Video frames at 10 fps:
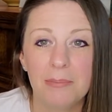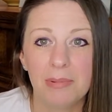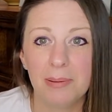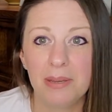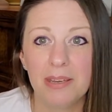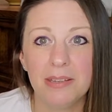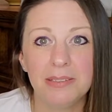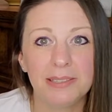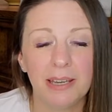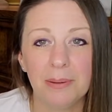Maybe
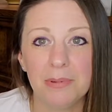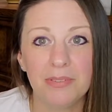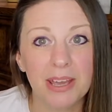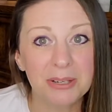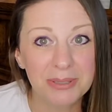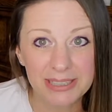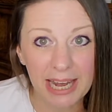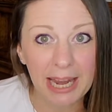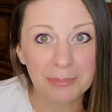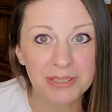it's um, you've got to
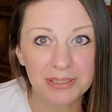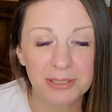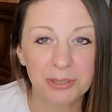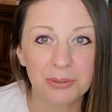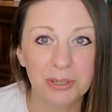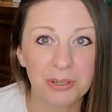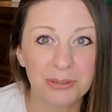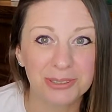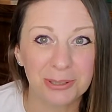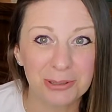adapt to your
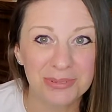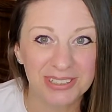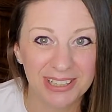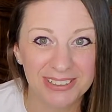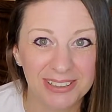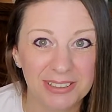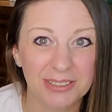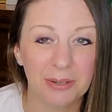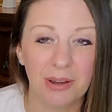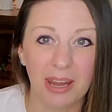new
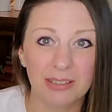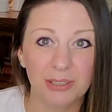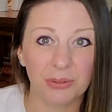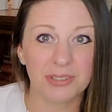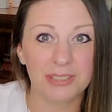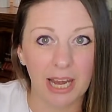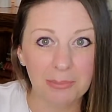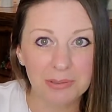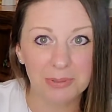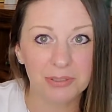circumstances, okay? So it's
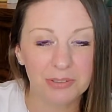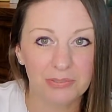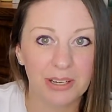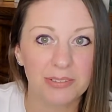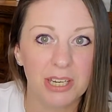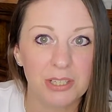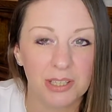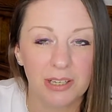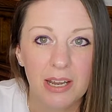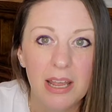time to build a foundation.